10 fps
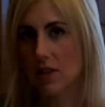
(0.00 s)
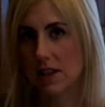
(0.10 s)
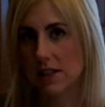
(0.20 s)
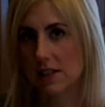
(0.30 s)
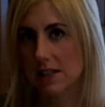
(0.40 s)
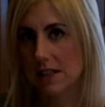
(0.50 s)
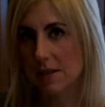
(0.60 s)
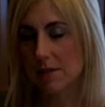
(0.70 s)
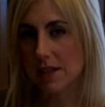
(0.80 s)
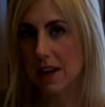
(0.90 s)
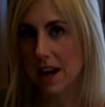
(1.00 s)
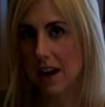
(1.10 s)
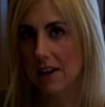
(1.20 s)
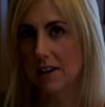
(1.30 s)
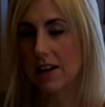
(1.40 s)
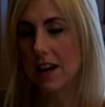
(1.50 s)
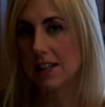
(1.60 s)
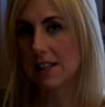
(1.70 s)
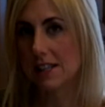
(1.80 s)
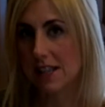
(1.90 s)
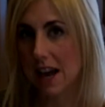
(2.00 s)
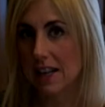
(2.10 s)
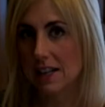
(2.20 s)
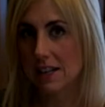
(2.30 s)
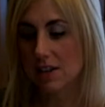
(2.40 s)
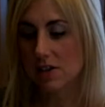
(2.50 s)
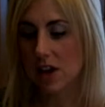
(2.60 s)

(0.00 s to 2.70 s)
this steamed kale as a side dish.